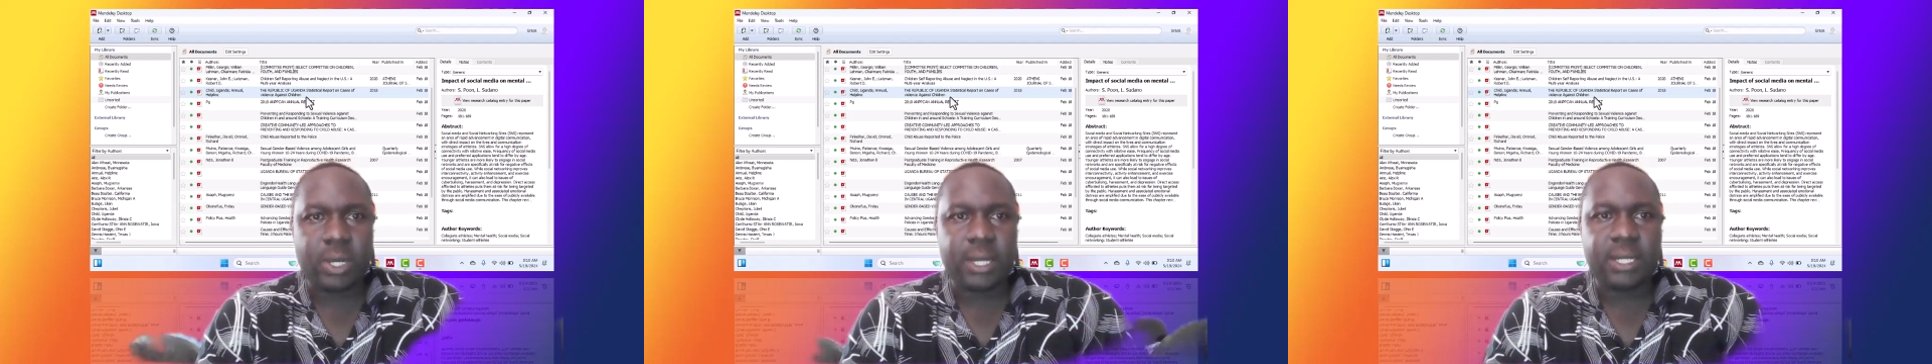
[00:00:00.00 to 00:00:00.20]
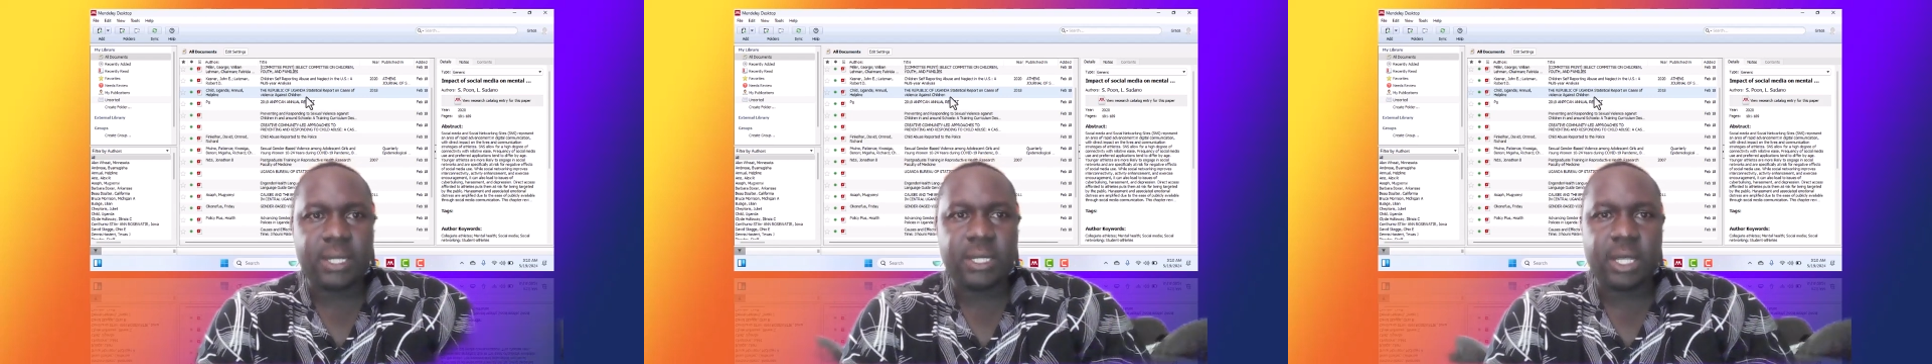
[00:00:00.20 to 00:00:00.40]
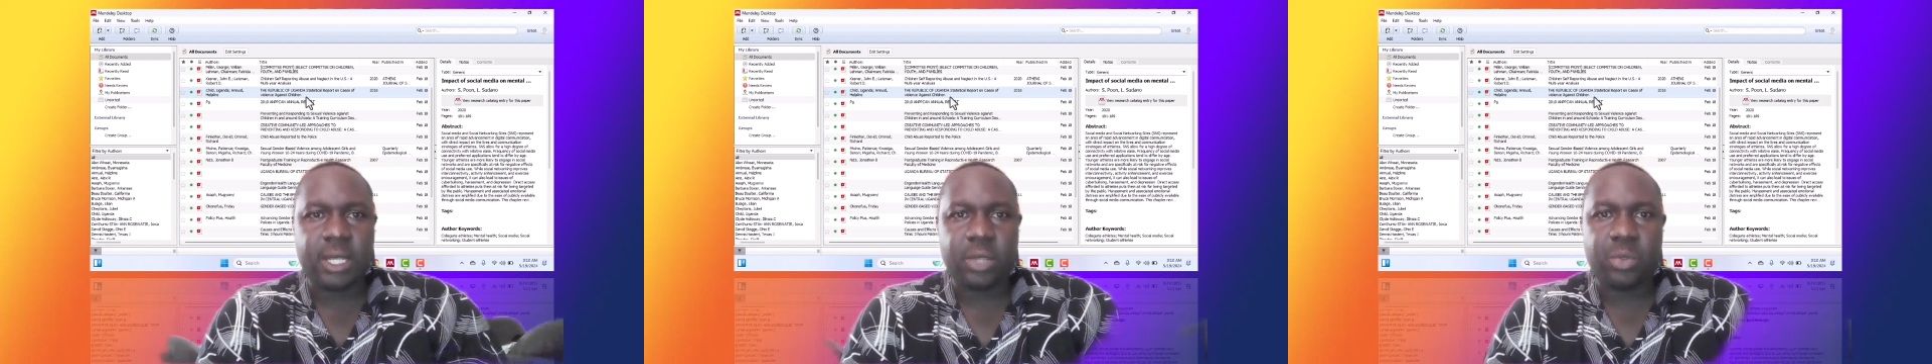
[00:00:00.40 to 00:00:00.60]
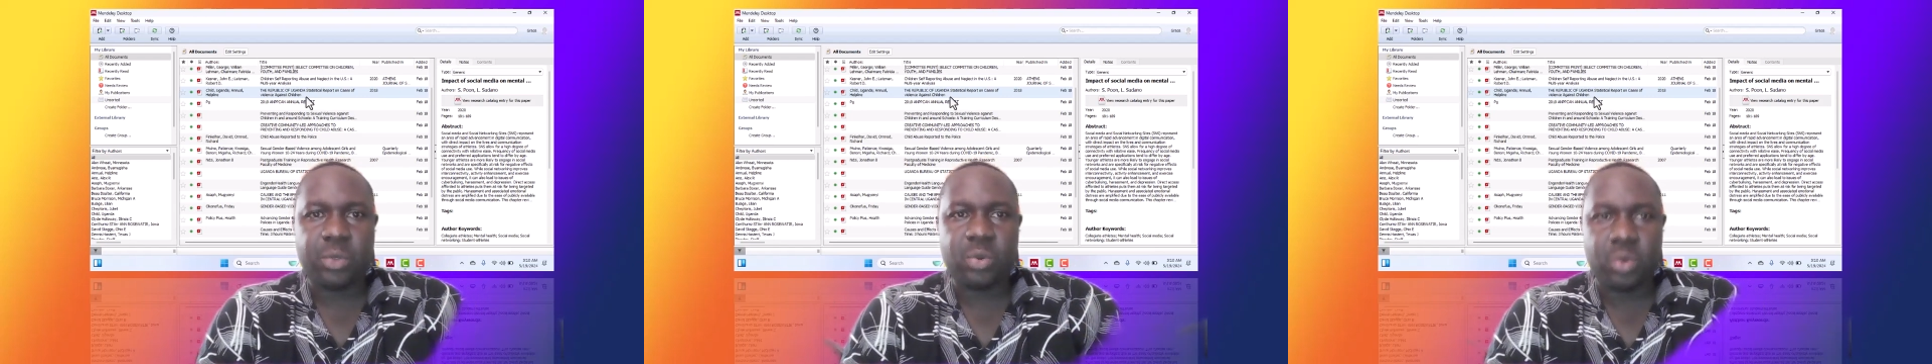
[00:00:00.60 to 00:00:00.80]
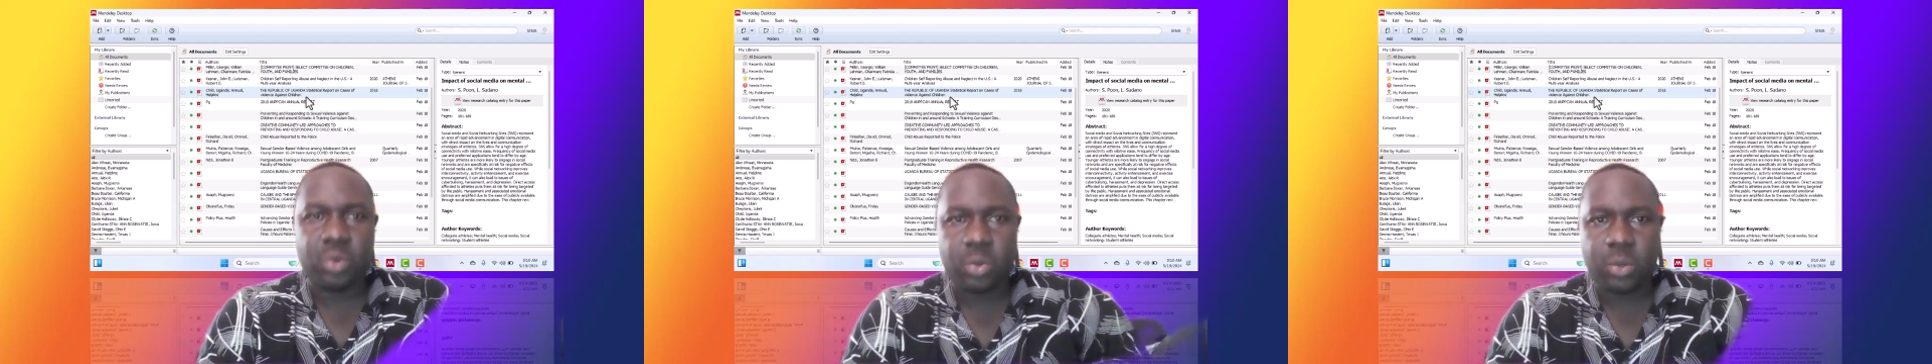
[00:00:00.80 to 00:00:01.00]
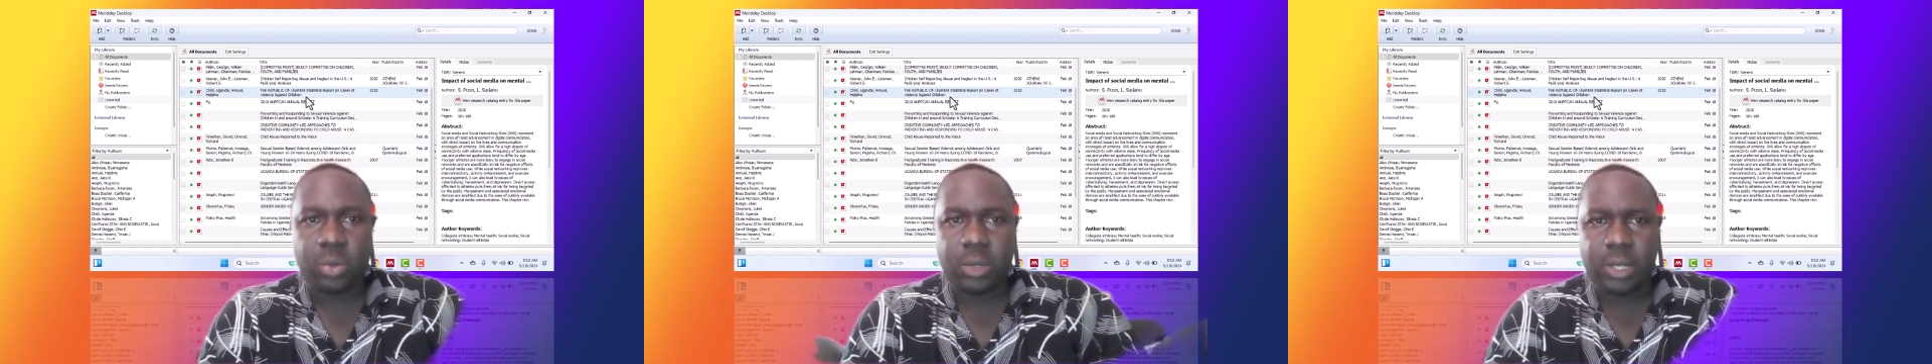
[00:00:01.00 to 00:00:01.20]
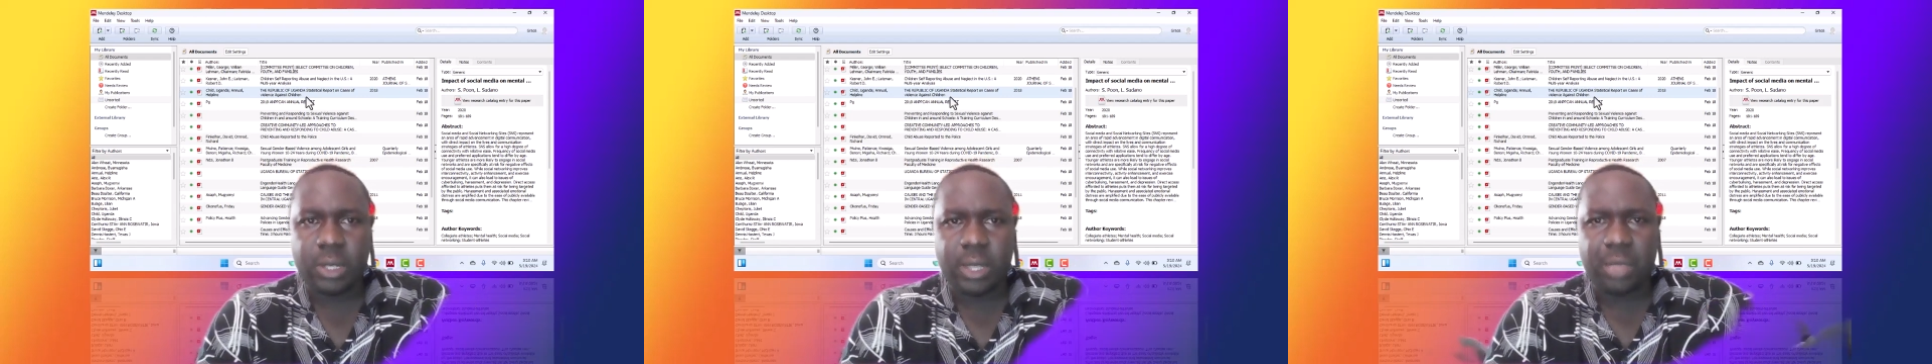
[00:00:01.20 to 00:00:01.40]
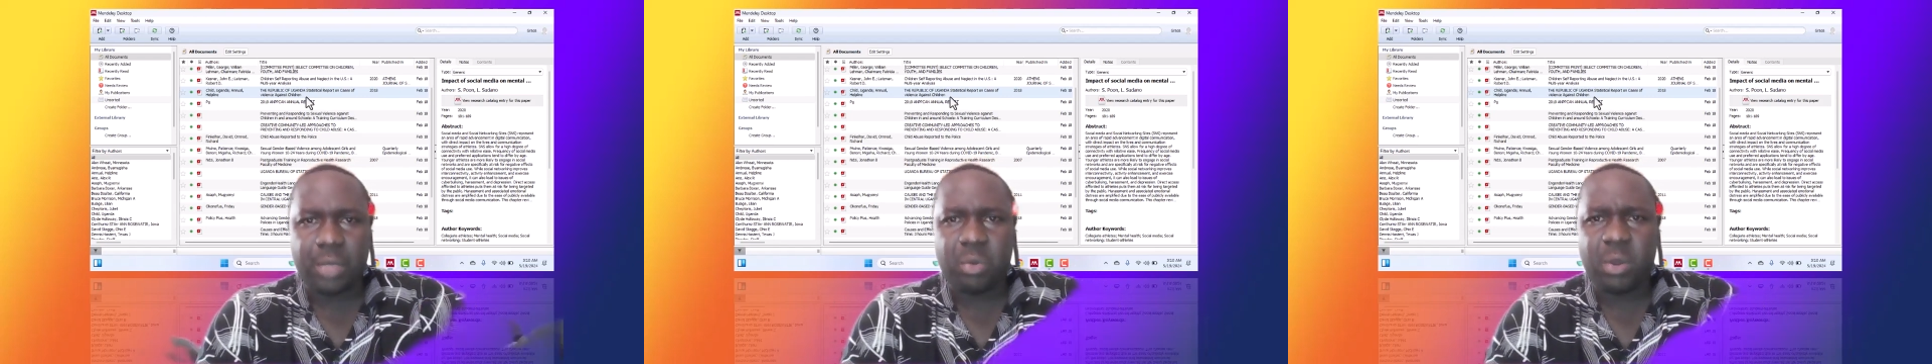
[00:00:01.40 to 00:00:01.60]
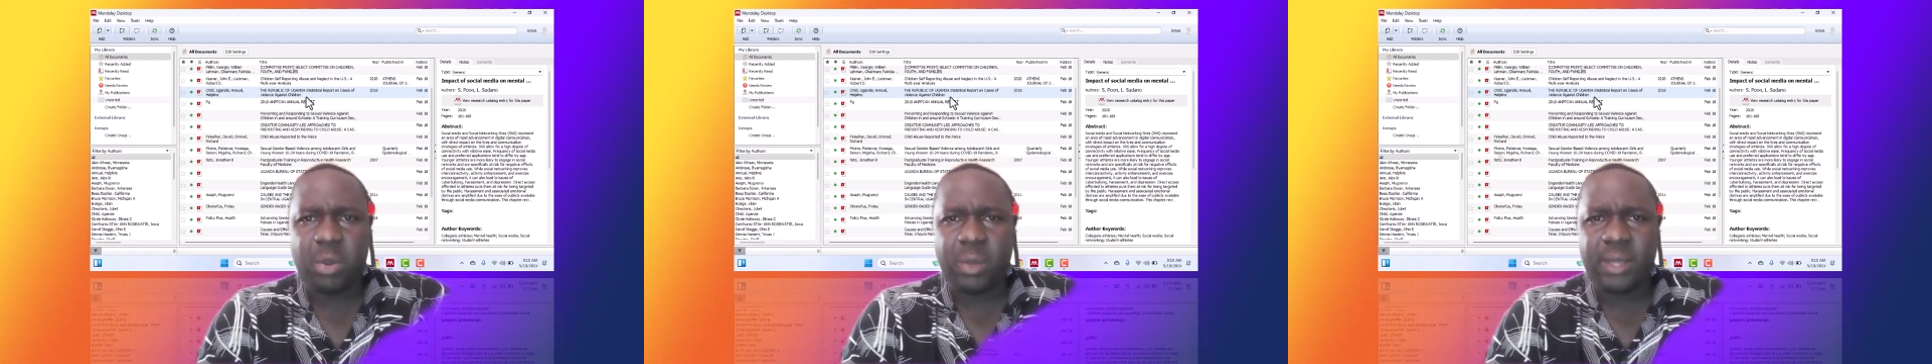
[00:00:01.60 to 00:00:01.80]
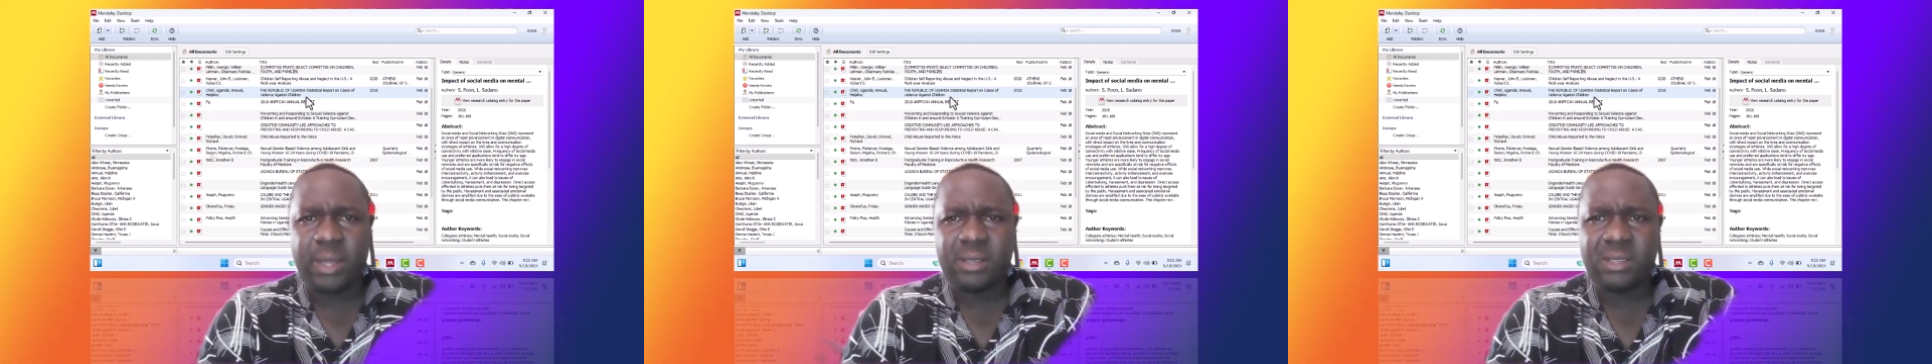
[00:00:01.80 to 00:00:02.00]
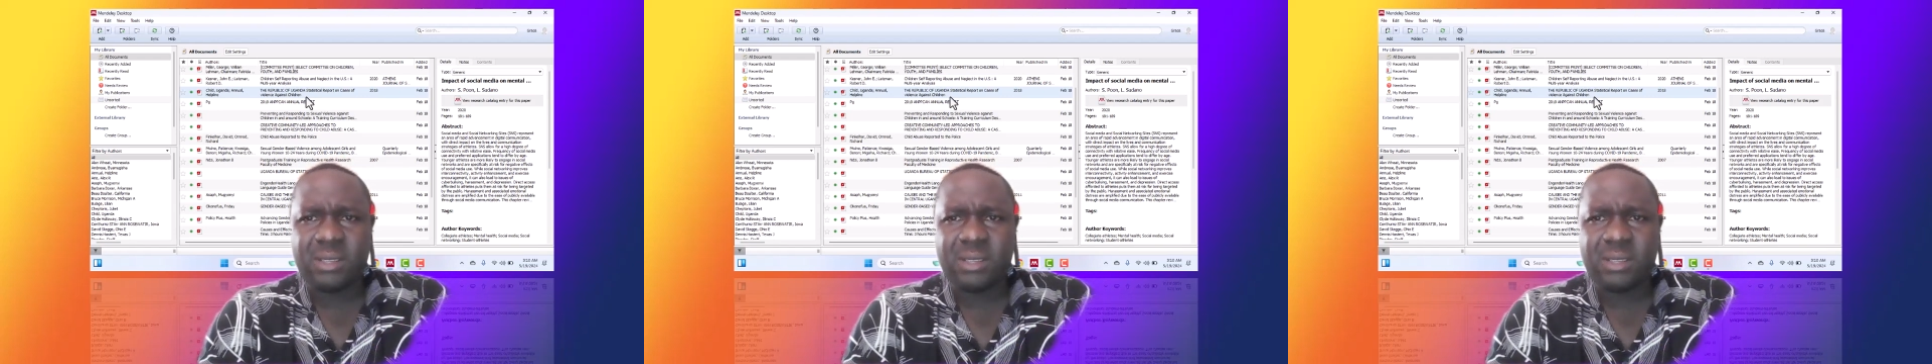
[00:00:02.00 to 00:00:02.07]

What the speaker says: take you through the three ways